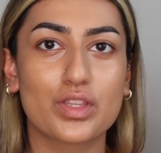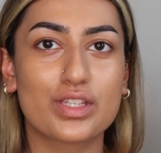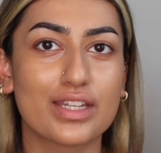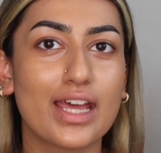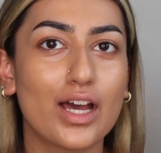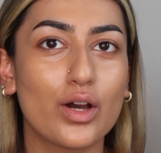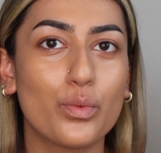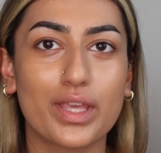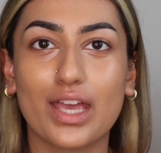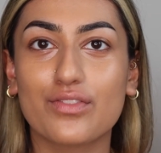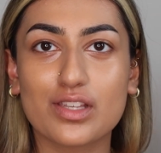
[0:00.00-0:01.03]
So now
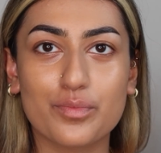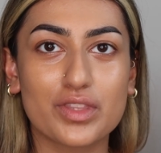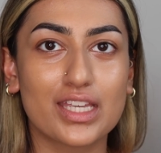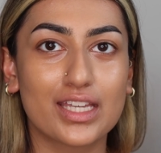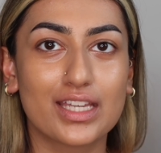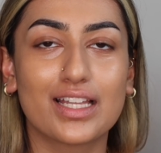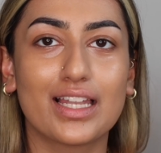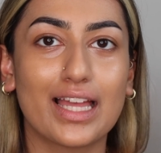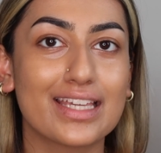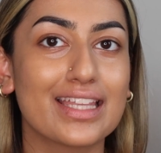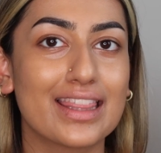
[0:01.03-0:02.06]
we have something
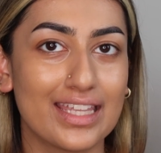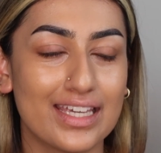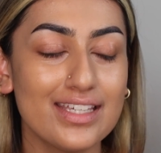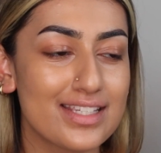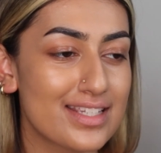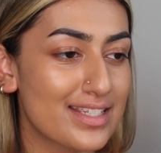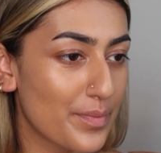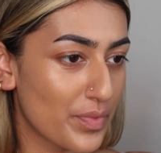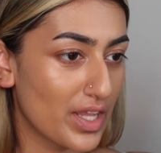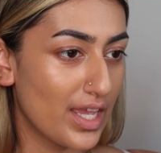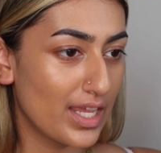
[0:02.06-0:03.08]
like this.
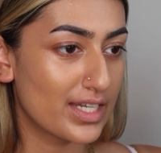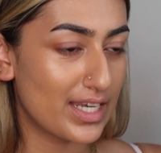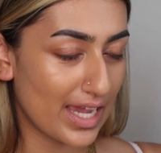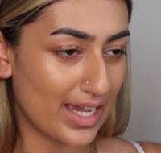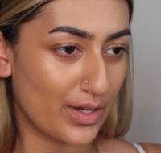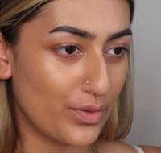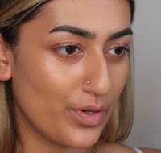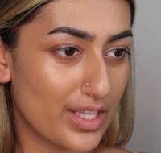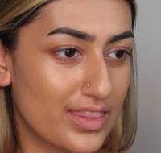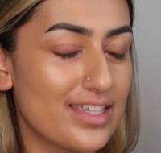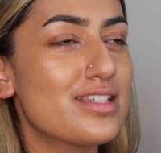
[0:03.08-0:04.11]

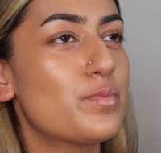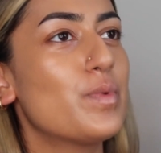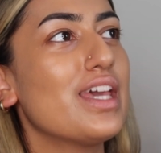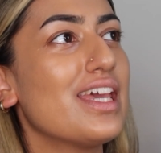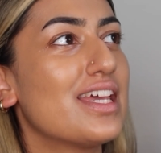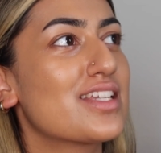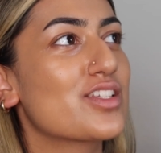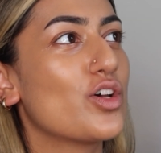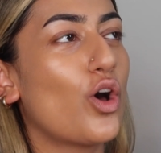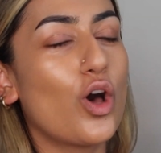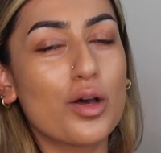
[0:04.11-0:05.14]
Now, this bit is
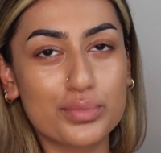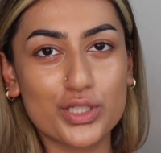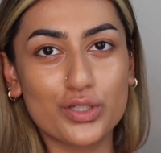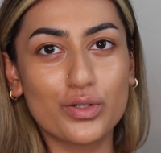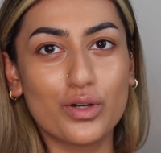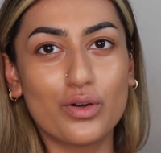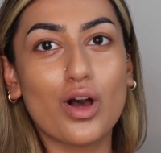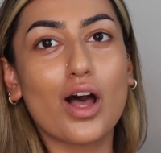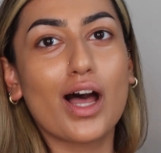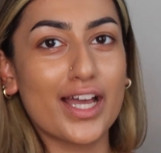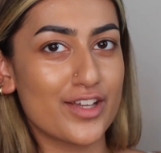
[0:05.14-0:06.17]

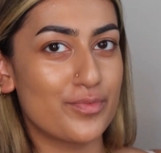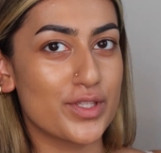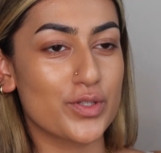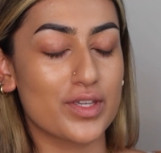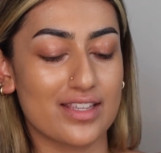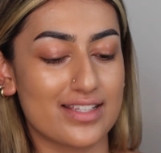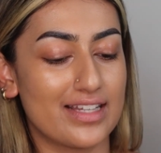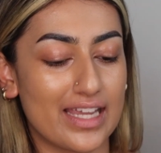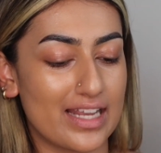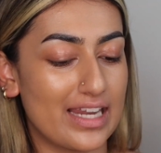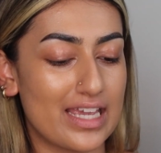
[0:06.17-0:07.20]
optional. I've been doing this
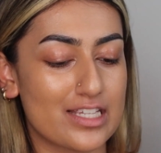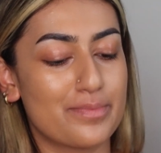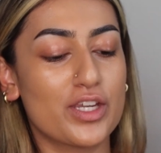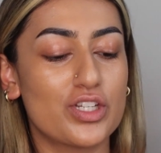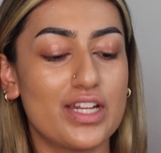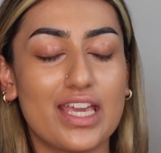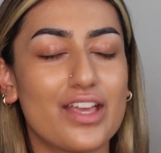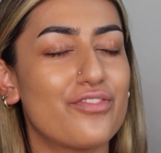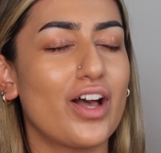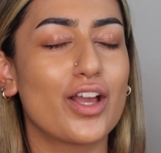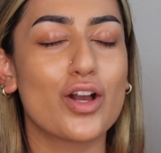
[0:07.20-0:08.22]
lately, especially
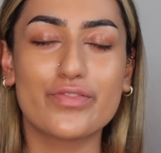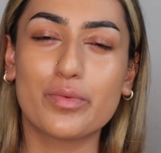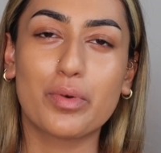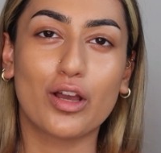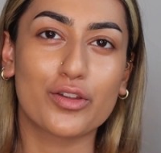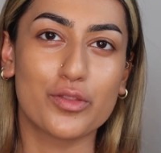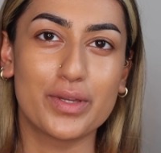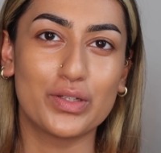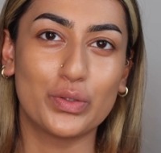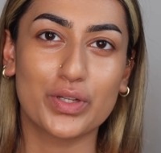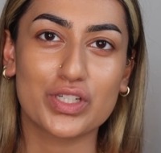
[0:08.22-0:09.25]
if I overpluck the
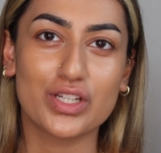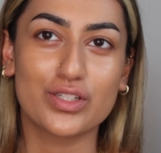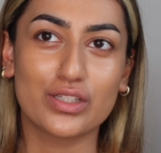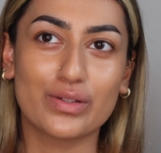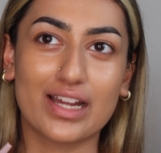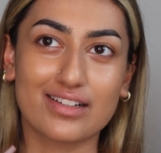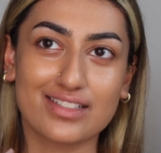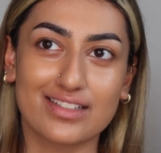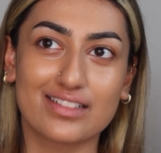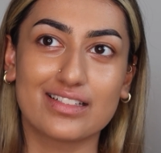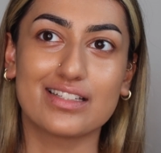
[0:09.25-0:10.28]
middle, which I do
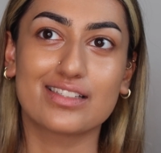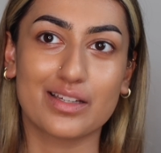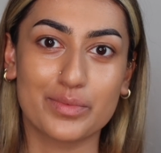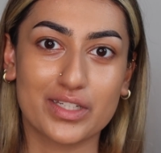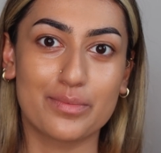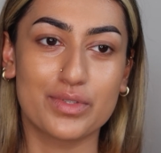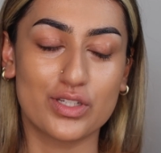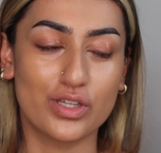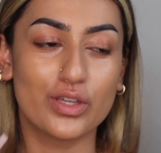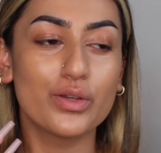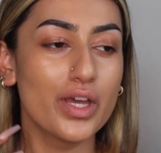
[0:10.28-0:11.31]
accidentally sometimes
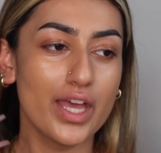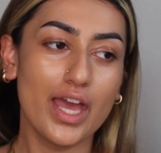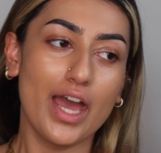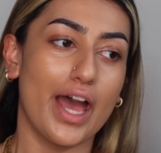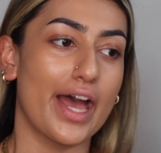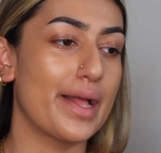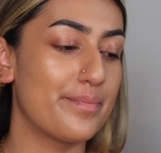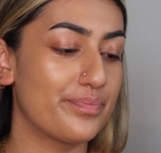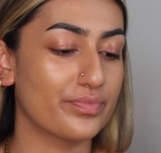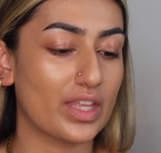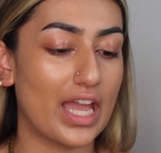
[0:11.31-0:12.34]
do.
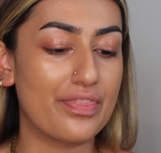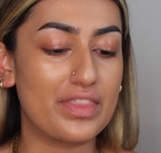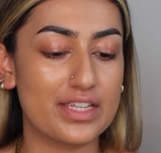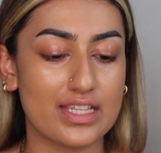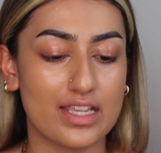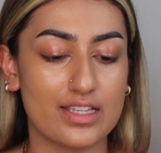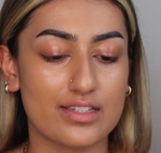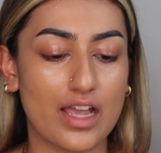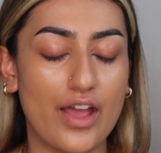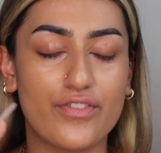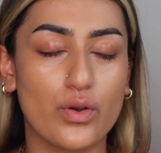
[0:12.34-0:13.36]
And this
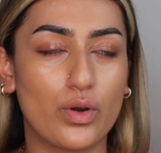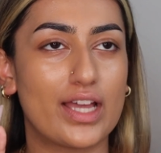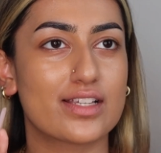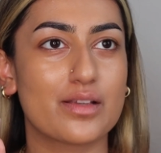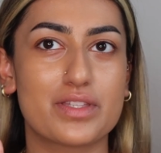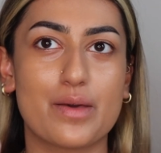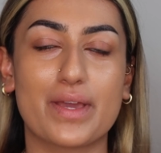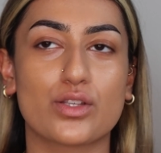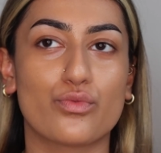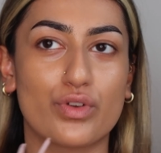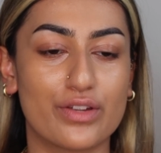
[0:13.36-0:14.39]
is, I feel like, something that
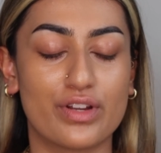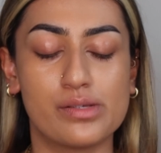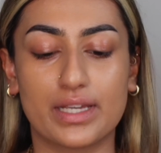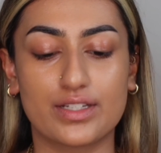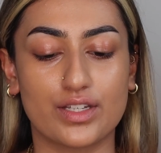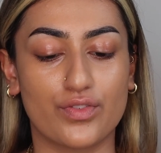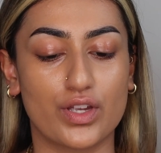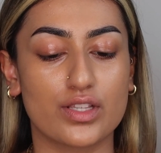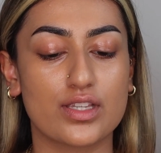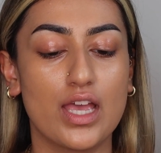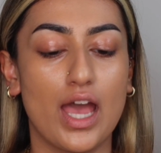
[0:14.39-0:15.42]
makes a really, really big
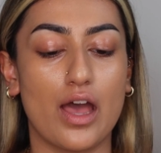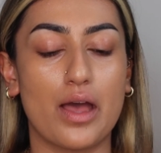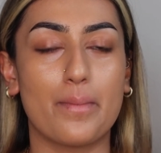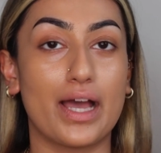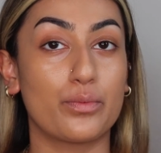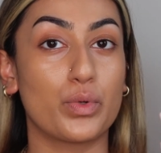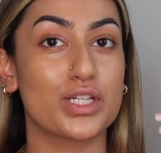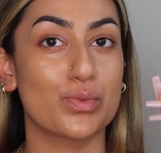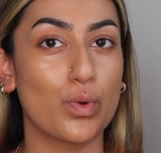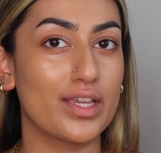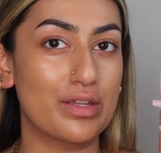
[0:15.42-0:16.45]
difference, and which
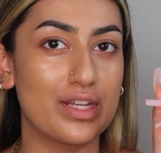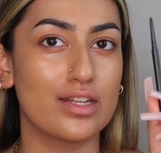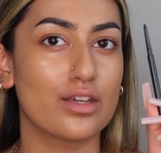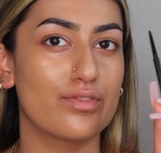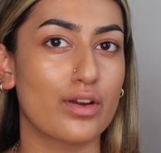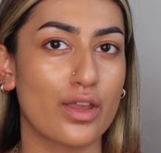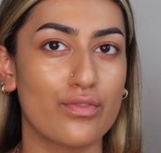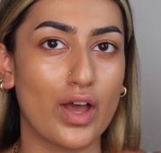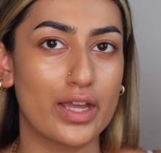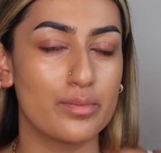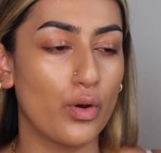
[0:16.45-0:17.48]
is why you need a very
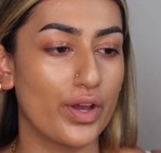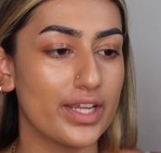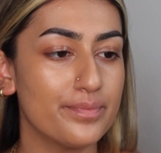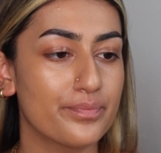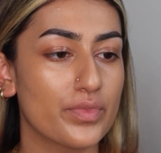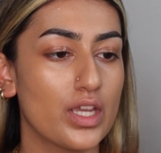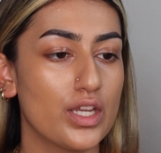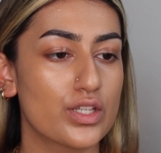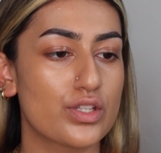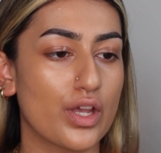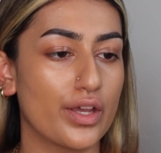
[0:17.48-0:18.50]
fine point.
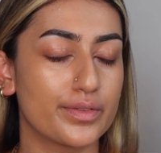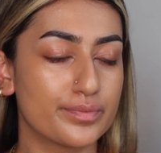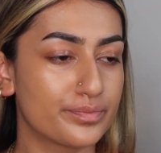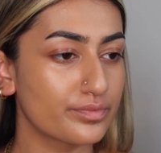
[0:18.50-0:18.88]
So